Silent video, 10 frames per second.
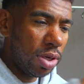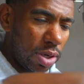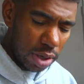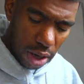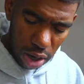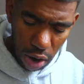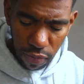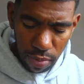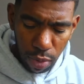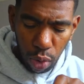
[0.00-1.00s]
I'll go from
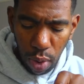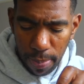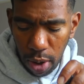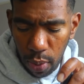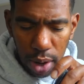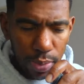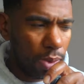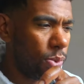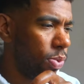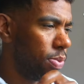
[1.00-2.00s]
all one by one.
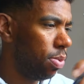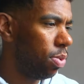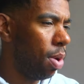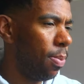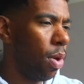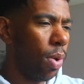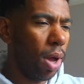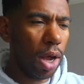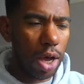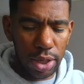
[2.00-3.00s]
One by one,
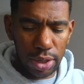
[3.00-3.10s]
guys